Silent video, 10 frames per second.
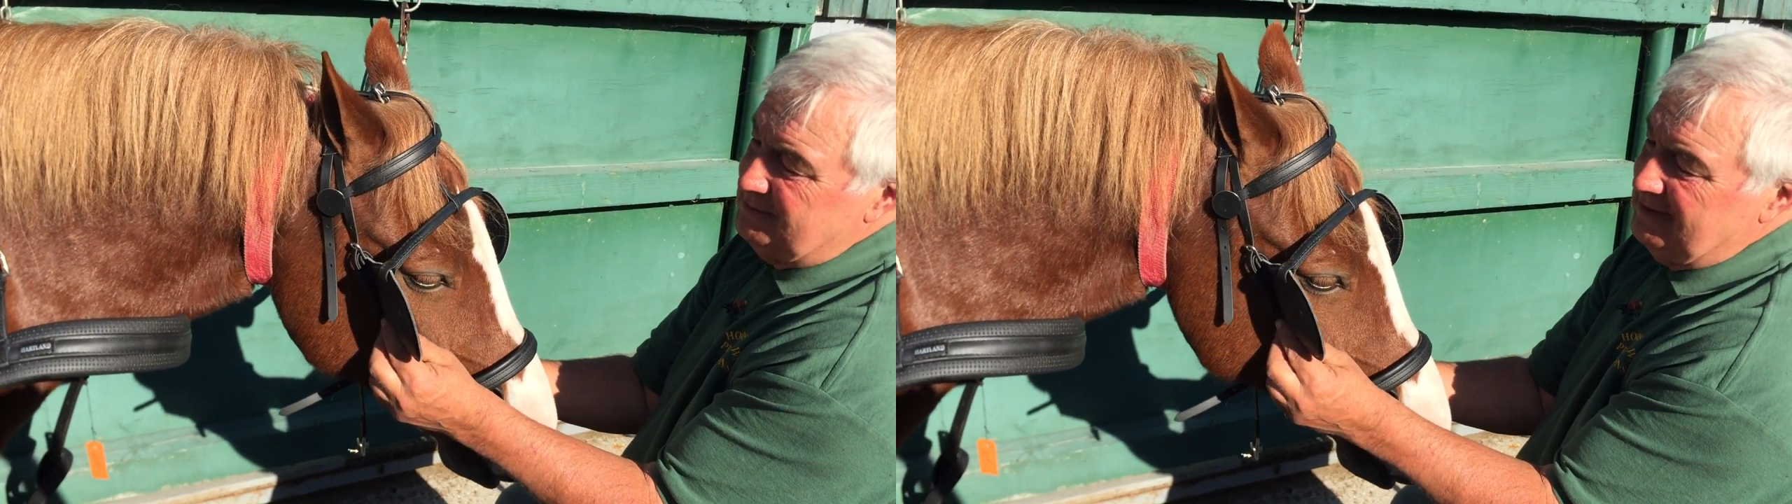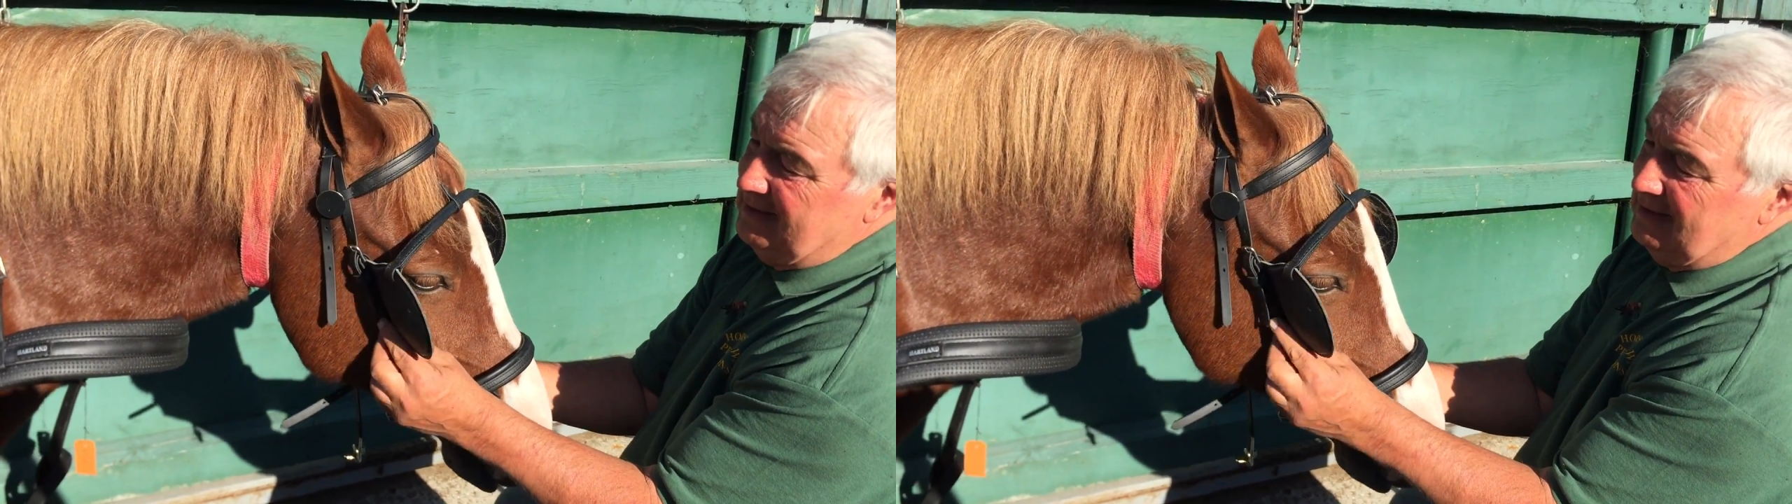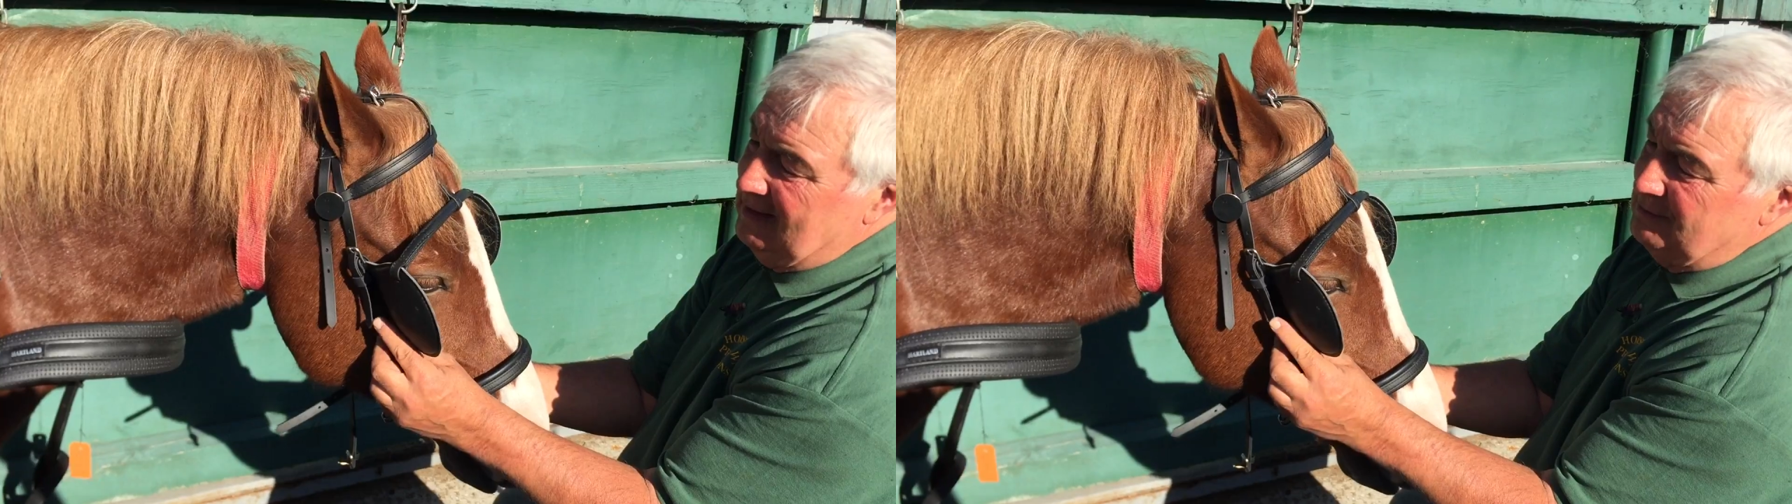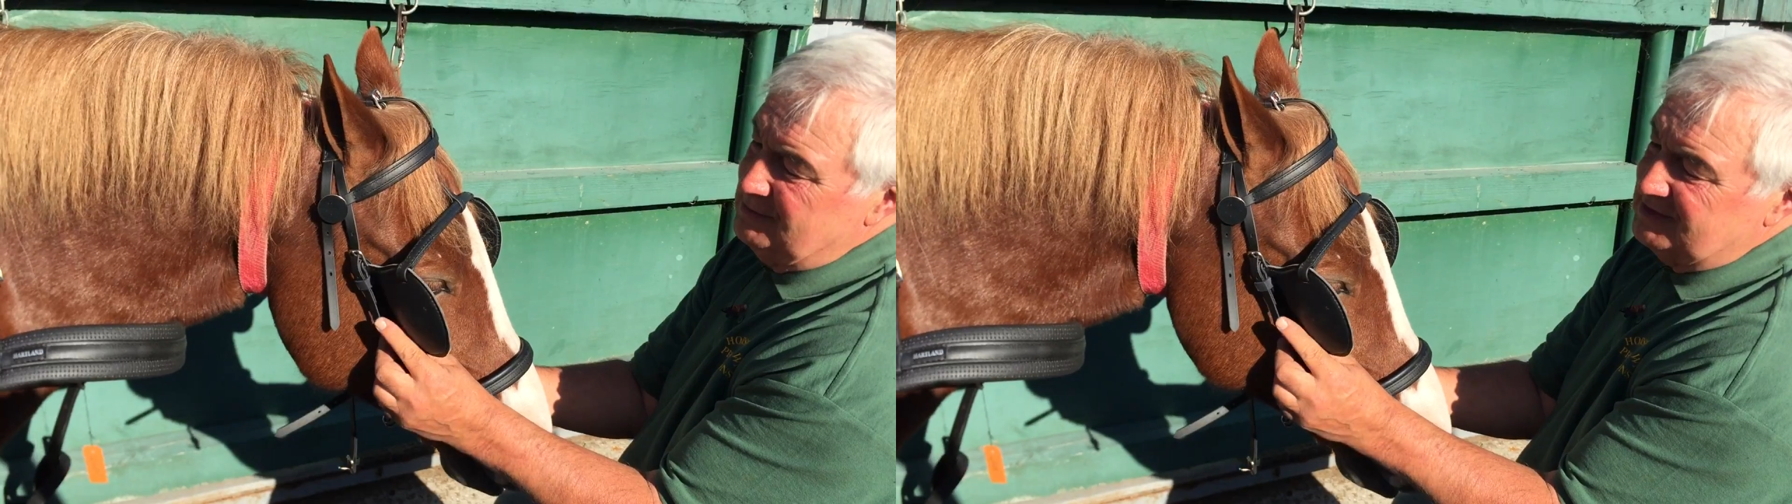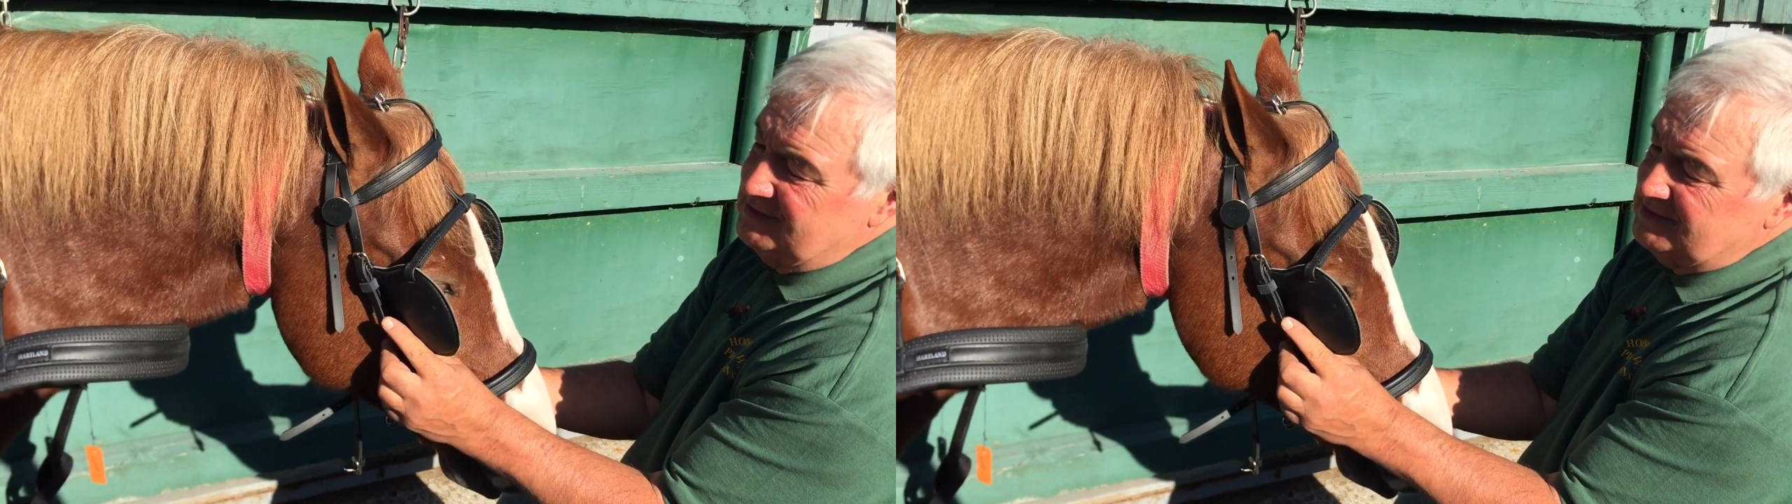when that
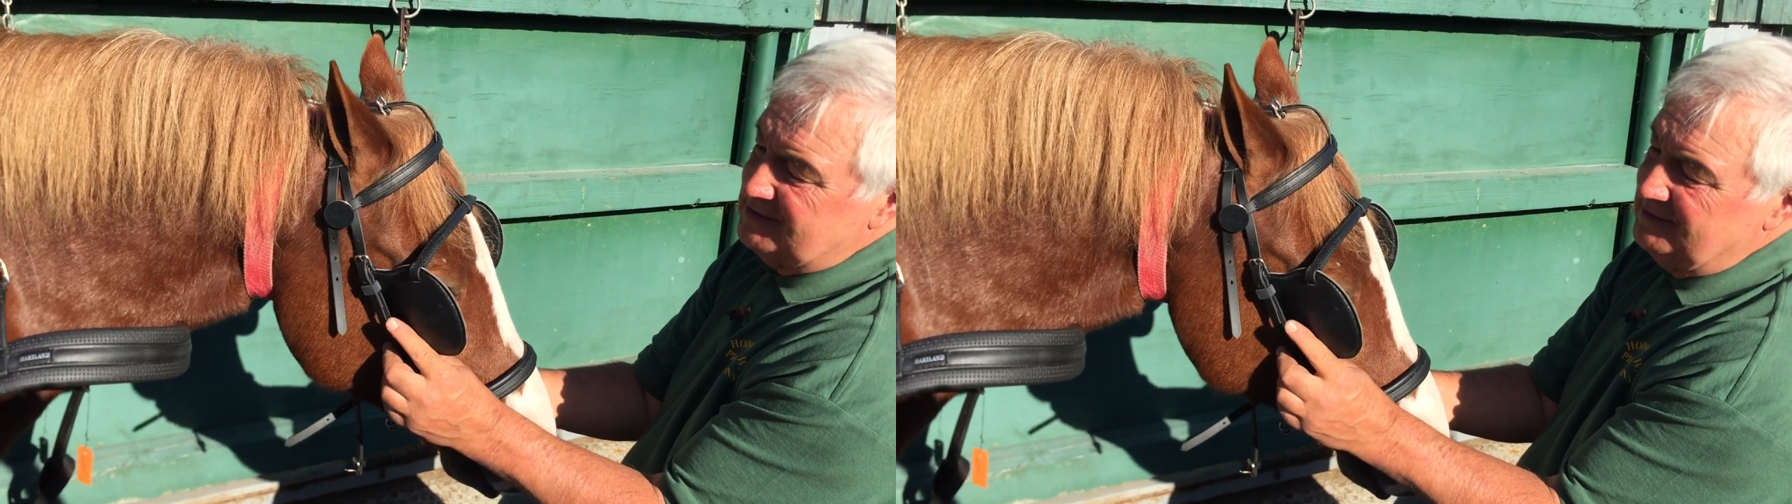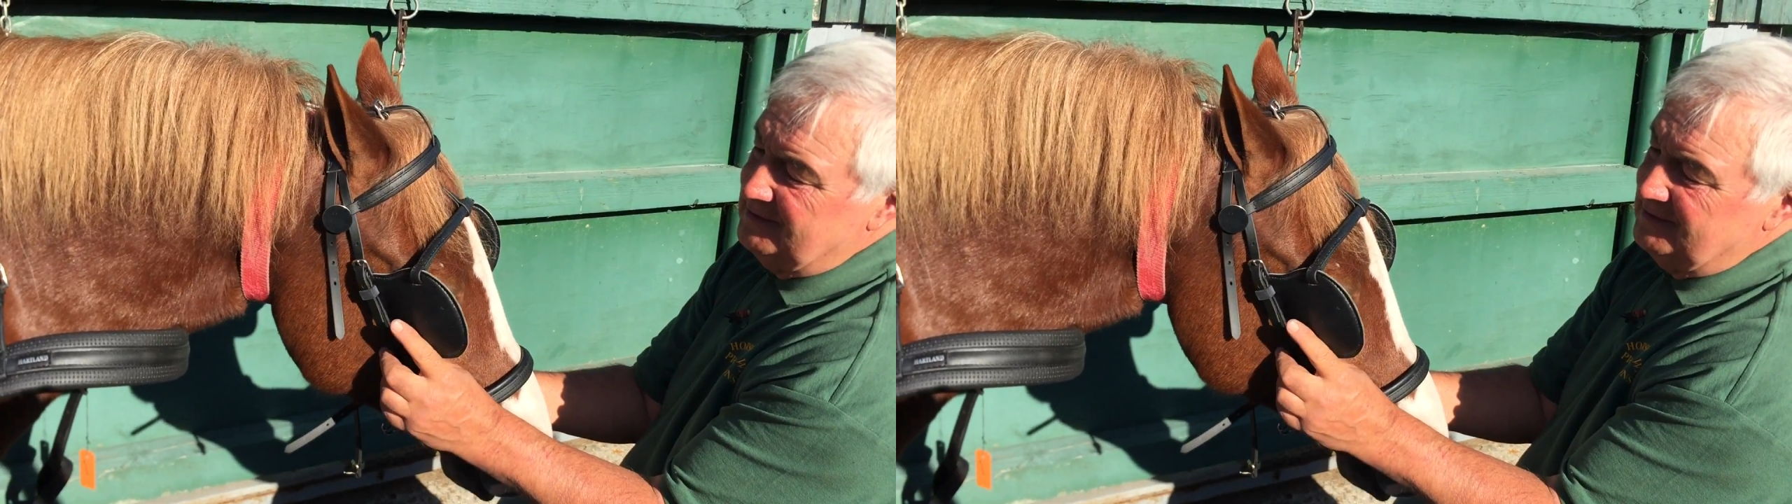closes,